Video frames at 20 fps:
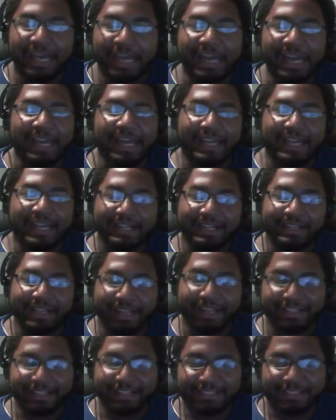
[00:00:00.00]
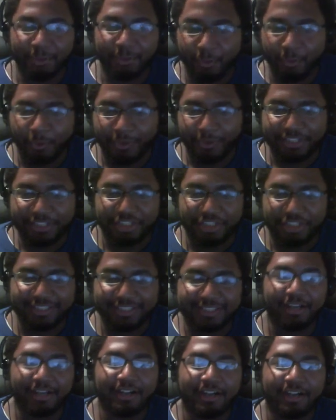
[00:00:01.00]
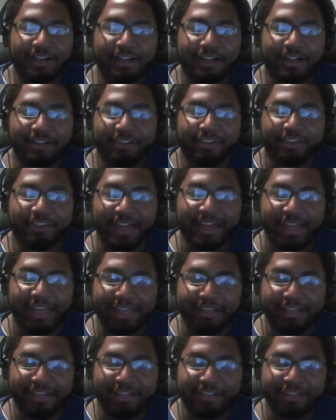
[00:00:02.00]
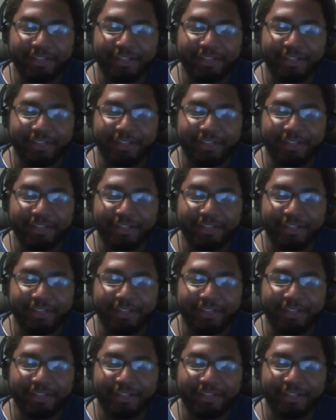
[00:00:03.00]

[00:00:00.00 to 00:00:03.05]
And as soon as she saw that,